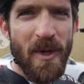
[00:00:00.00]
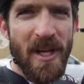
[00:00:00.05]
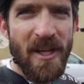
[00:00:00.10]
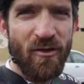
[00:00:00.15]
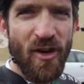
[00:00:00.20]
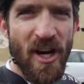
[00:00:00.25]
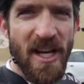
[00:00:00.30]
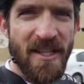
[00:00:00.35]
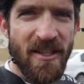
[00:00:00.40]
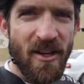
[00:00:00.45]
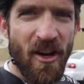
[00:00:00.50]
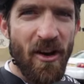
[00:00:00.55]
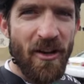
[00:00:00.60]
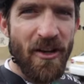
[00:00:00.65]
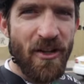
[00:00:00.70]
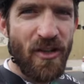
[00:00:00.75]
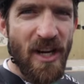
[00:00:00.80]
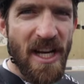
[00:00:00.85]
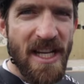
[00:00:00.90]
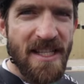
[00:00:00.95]
we race
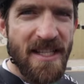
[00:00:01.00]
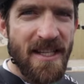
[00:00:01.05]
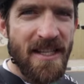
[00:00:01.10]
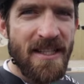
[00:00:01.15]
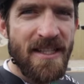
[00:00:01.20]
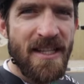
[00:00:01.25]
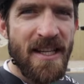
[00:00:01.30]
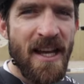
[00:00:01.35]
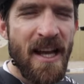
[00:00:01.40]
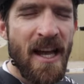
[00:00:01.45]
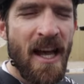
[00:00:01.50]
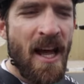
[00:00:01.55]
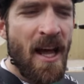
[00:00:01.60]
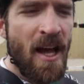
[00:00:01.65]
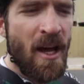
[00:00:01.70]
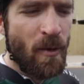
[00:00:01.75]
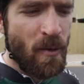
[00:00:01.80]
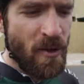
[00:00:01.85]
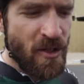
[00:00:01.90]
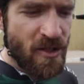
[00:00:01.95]
harder races,
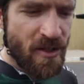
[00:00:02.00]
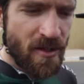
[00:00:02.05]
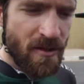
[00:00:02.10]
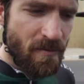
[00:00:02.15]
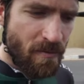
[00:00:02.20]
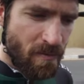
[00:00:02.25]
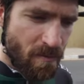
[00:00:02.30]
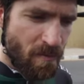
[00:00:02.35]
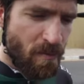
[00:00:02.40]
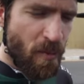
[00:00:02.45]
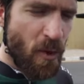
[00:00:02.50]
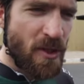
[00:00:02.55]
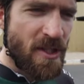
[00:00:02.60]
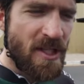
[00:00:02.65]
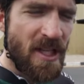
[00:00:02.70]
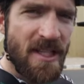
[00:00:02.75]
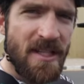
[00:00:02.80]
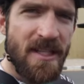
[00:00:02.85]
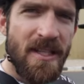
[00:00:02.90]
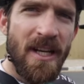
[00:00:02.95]
which
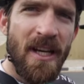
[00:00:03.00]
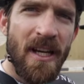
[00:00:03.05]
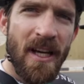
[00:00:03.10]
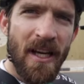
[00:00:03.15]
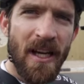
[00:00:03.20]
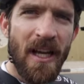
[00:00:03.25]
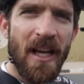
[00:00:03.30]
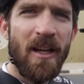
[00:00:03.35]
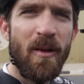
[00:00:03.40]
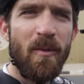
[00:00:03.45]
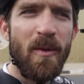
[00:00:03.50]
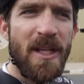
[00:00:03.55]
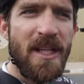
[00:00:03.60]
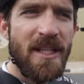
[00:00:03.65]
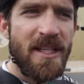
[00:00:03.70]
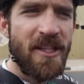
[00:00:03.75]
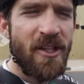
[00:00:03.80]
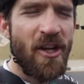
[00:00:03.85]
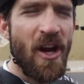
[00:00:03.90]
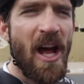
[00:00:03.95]
puts us a little
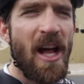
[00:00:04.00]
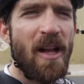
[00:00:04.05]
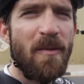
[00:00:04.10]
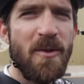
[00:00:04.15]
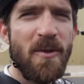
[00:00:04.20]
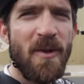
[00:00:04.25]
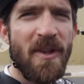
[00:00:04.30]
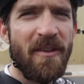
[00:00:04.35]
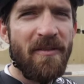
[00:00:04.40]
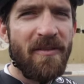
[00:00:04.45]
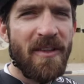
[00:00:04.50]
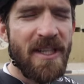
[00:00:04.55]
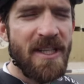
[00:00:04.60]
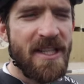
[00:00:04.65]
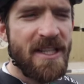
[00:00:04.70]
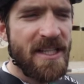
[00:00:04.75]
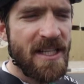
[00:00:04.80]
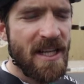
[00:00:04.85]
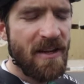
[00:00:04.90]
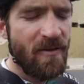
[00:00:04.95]
bit, you know, helps with the
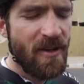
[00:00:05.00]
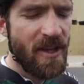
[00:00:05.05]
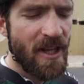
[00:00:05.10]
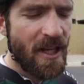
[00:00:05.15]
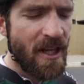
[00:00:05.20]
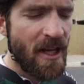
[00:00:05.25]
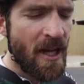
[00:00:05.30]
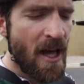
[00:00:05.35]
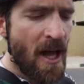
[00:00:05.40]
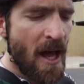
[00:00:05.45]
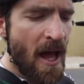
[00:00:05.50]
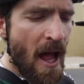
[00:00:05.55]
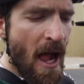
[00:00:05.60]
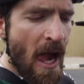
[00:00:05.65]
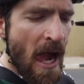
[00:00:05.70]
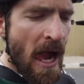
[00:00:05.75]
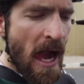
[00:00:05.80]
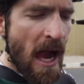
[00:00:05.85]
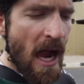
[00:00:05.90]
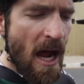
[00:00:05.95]
fitness and everything.
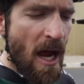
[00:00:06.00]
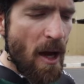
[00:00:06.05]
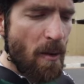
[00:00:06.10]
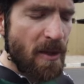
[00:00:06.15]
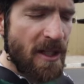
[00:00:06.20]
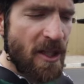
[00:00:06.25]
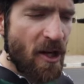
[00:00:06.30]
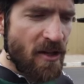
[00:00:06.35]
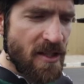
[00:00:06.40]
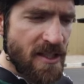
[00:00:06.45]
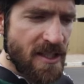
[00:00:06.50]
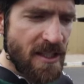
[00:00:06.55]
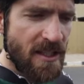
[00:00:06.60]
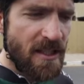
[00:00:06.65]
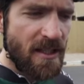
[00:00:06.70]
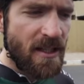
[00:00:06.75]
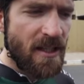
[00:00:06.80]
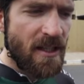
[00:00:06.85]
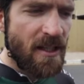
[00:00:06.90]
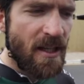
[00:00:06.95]
But Costa
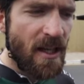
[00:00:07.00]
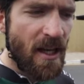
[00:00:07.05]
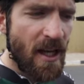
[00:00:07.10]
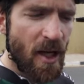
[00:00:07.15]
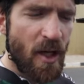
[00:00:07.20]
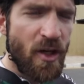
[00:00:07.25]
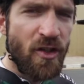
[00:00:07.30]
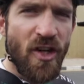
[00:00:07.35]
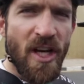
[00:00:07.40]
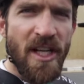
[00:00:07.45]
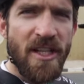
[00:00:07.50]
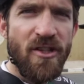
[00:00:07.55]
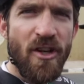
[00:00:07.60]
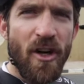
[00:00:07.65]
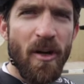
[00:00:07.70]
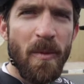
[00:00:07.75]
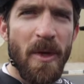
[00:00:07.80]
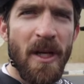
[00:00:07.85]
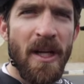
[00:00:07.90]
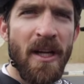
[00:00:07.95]
did a great
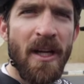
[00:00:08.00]
job